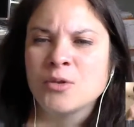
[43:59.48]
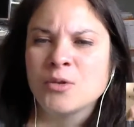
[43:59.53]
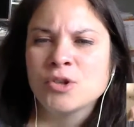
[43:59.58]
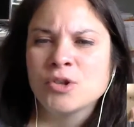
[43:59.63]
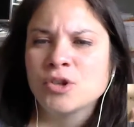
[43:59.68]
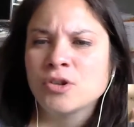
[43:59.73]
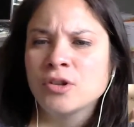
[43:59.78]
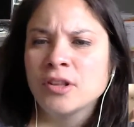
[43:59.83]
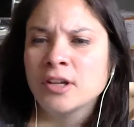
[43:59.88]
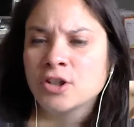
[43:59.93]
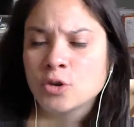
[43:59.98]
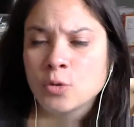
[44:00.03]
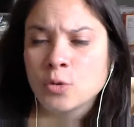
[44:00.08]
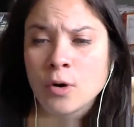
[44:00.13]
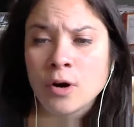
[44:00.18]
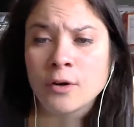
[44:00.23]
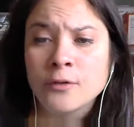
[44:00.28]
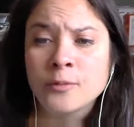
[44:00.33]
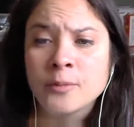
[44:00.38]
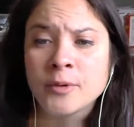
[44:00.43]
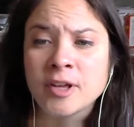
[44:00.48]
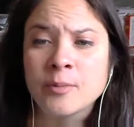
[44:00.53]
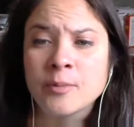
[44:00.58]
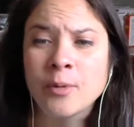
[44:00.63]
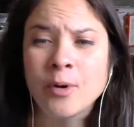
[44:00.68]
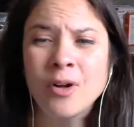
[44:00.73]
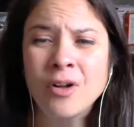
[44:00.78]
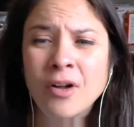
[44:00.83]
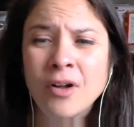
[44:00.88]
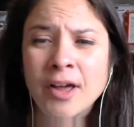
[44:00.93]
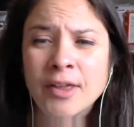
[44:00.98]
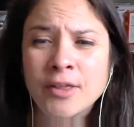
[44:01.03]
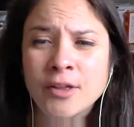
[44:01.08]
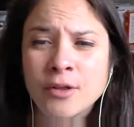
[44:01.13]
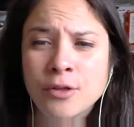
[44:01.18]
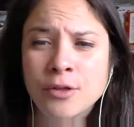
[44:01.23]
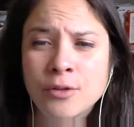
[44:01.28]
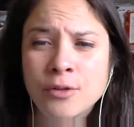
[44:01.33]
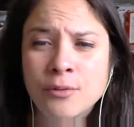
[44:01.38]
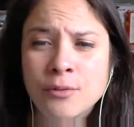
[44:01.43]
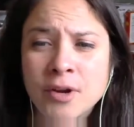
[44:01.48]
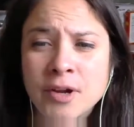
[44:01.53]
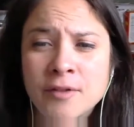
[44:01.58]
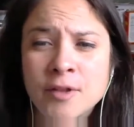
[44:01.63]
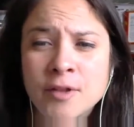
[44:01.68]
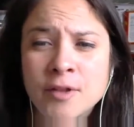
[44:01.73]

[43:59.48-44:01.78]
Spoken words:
there was only like 12 people. I think 3 of